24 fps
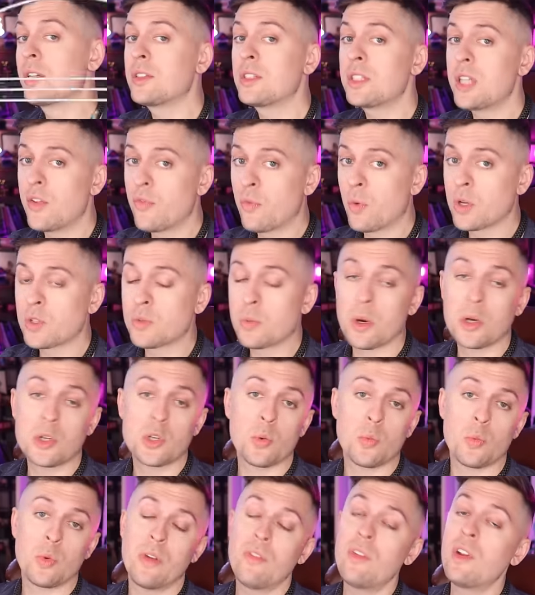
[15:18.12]
out safe words were a
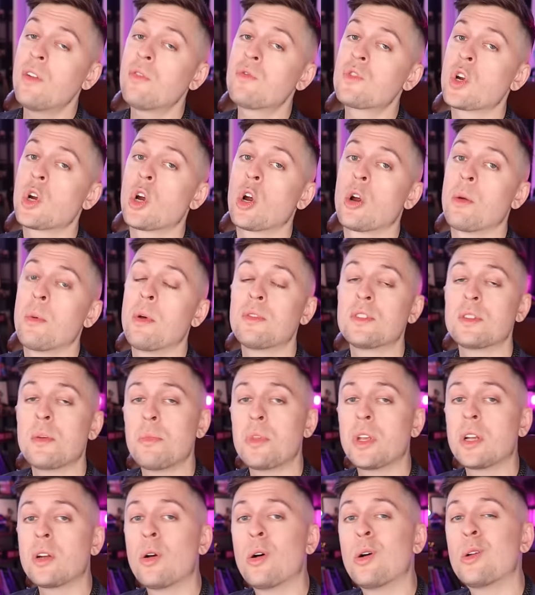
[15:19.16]
derivative term of
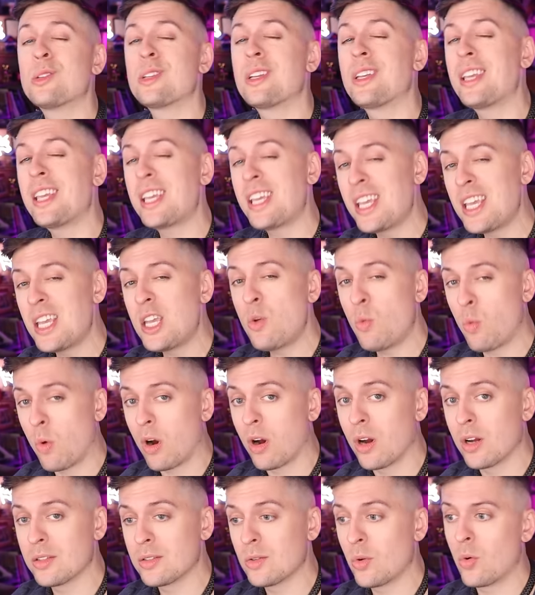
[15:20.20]
something called
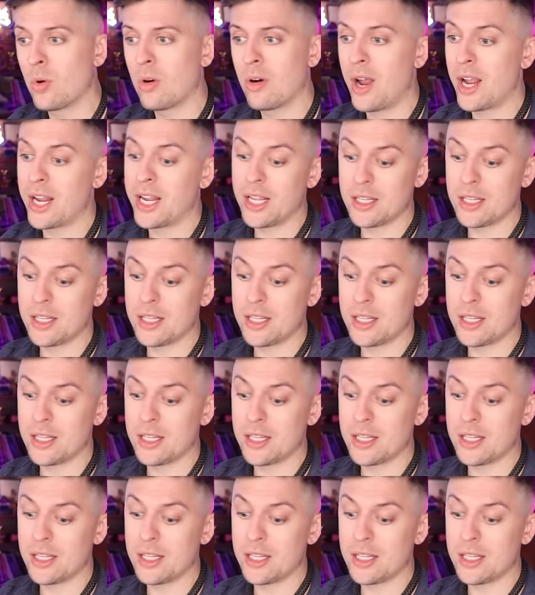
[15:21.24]
keywords, or I